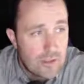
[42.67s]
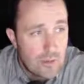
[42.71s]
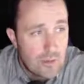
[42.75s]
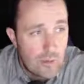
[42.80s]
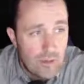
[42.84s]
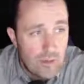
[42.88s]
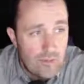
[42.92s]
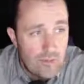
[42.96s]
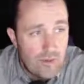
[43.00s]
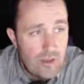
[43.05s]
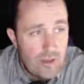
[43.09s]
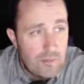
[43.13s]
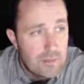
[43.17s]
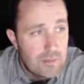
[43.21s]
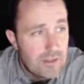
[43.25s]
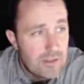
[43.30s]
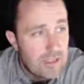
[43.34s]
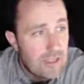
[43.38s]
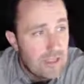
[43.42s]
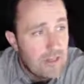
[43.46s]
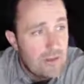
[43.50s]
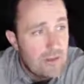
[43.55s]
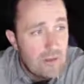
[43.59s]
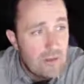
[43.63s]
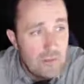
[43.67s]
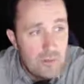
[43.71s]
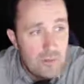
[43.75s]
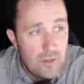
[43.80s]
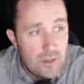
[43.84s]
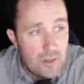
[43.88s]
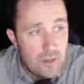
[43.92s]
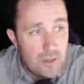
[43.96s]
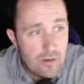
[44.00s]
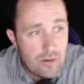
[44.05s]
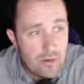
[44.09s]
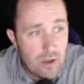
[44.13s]
25%, 2
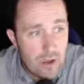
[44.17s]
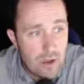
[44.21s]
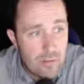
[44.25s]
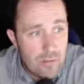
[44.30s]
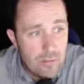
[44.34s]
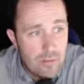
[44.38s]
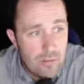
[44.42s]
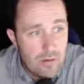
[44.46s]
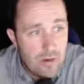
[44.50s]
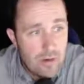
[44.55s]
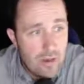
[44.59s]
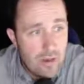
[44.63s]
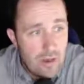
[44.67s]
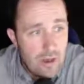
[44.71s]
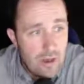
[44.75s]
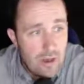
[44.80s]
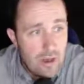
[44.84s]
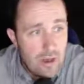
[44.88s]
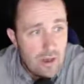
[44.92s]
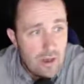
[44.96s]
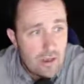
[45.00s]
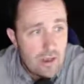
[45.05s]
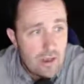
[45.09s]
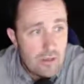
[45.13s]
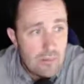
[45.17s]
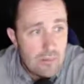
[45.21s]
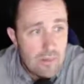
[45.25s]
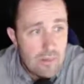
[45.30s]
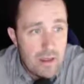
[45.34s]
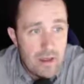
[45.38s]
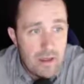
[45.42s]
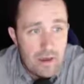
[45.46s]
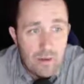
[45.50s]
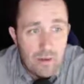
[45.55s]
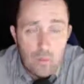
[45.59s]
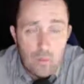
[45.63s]
million crimes
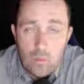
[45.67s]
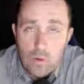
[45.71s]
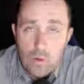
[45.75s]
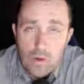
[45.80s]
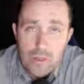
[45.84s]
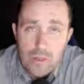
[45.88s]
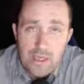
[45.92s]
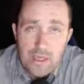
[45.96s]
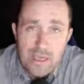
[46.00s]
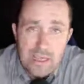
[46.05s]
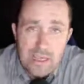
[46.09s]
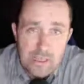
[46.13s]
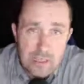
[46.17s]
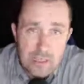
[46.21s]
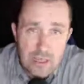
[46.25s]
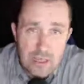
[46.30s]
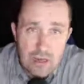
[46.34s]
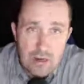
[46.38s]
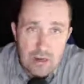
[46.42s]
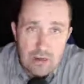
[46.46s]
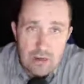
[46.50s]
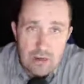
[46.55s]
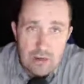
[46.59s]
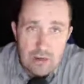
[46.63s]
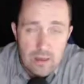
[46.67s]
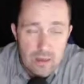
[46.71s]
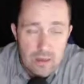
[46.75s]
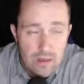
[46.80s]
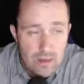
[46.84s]
committed at work each year.